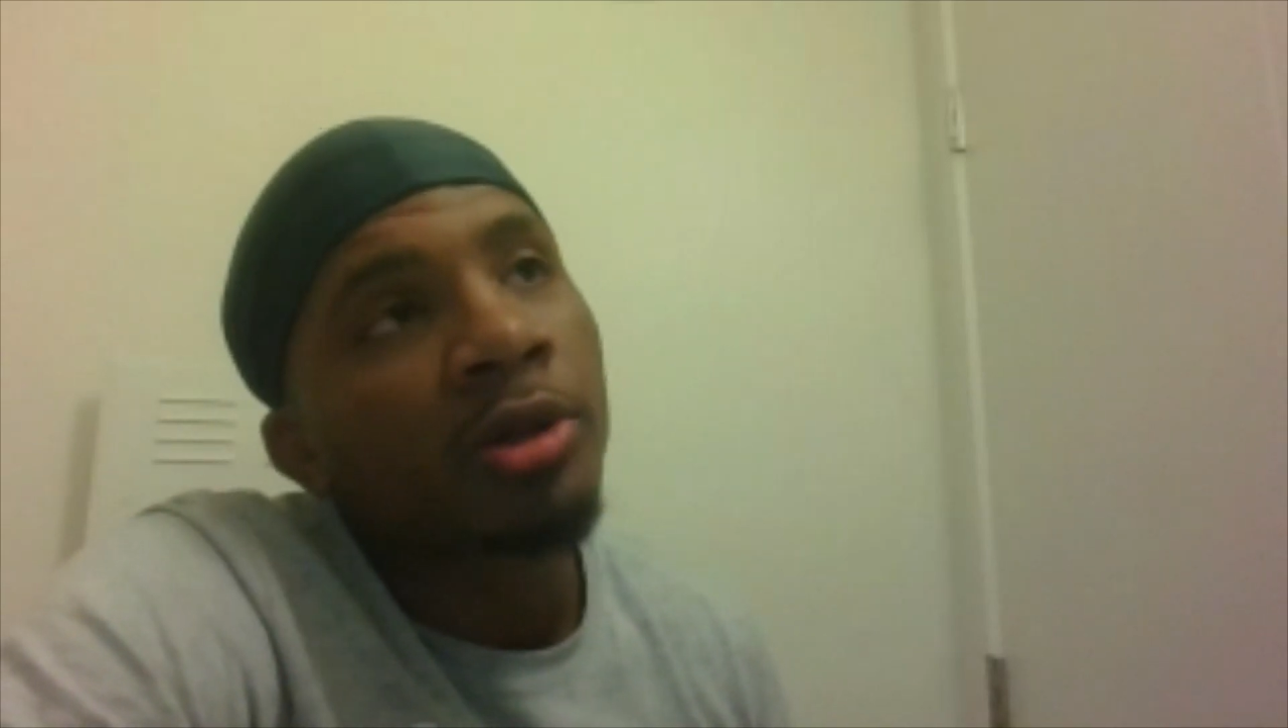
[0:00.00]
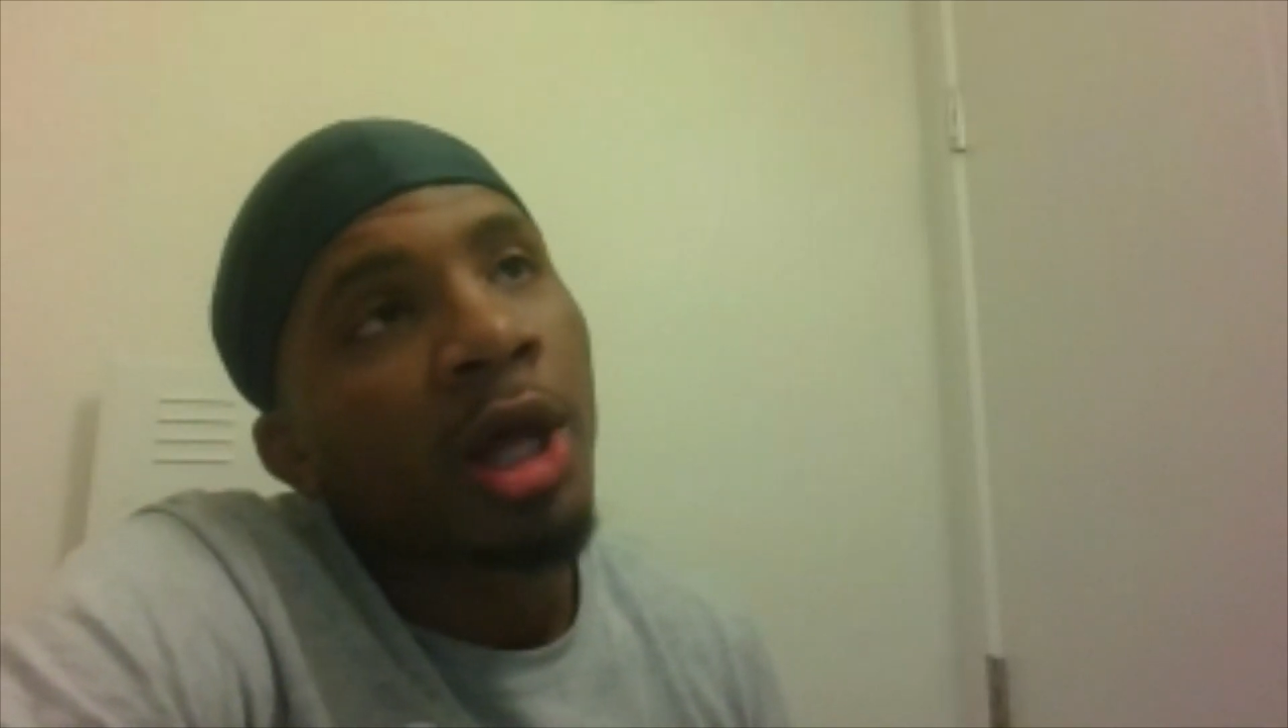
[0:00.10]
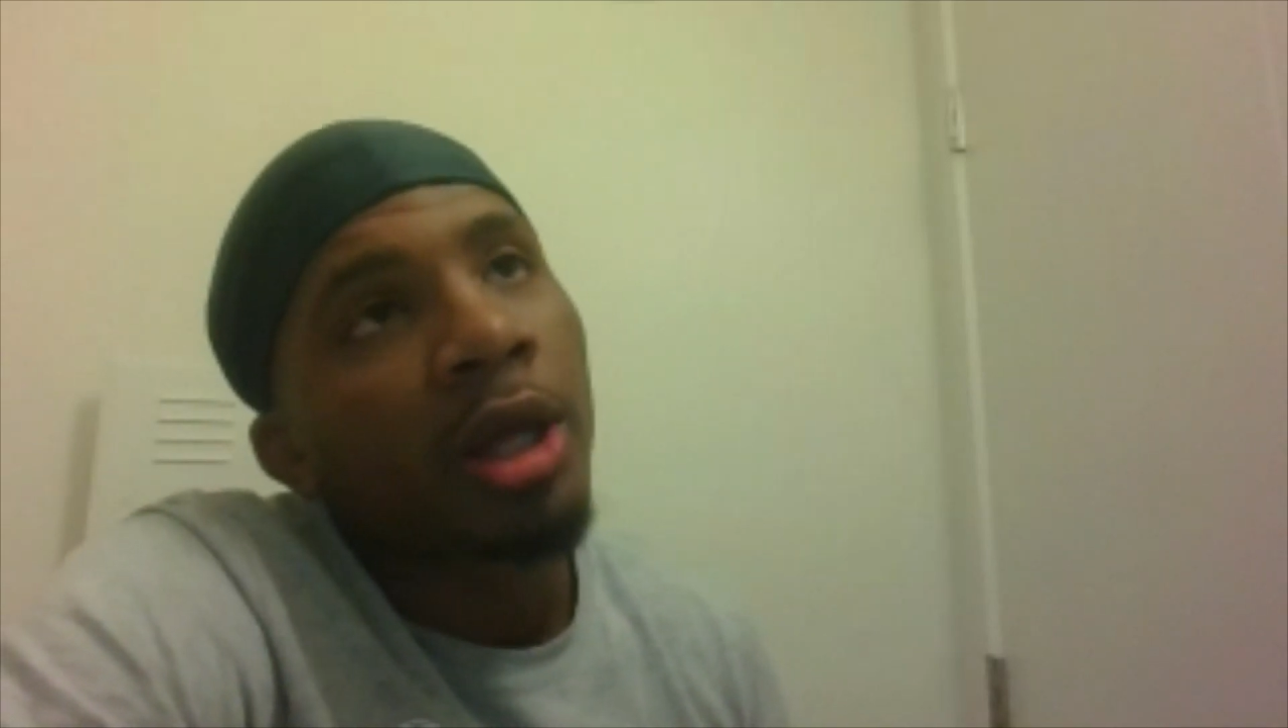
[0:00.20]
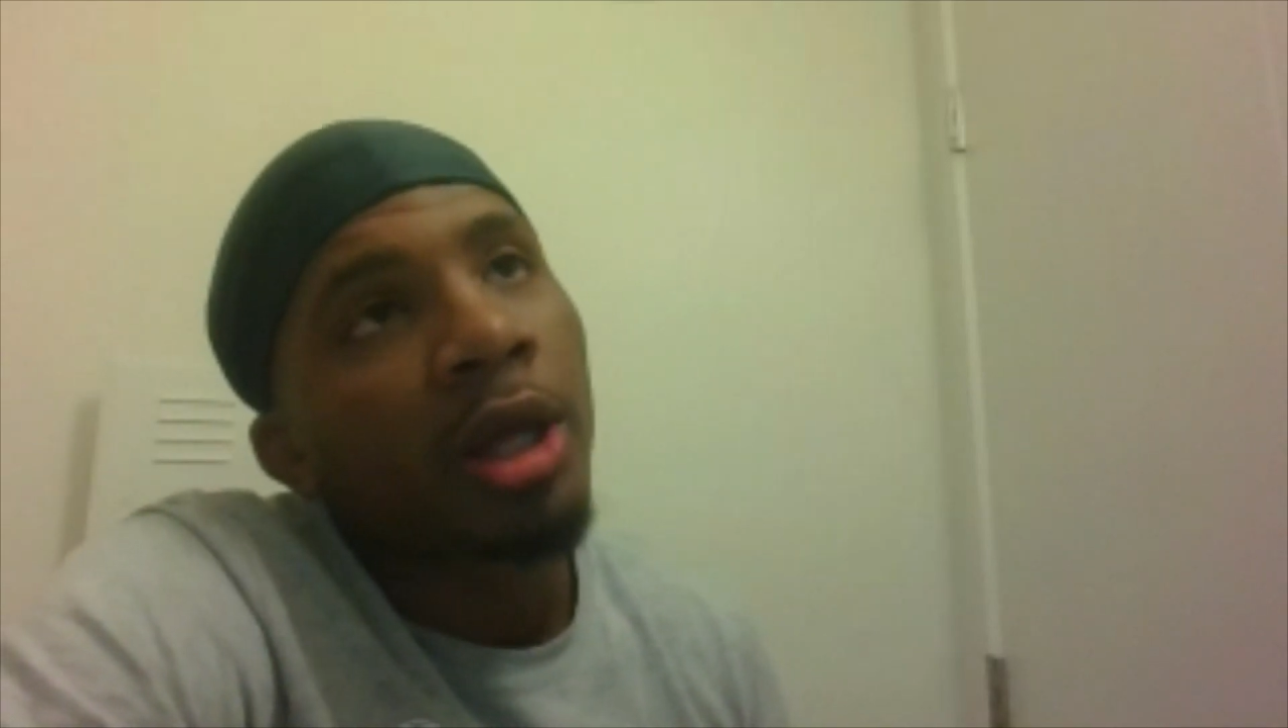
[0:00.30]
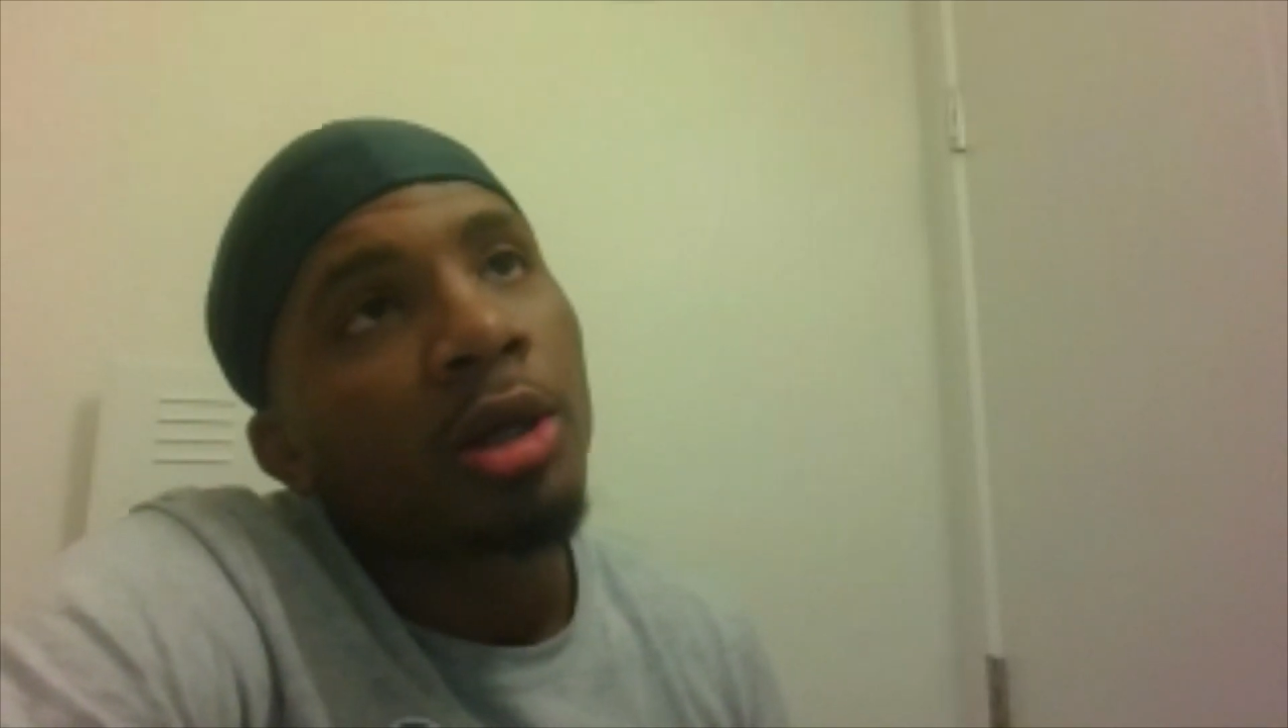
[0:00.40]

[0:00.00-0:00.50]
like,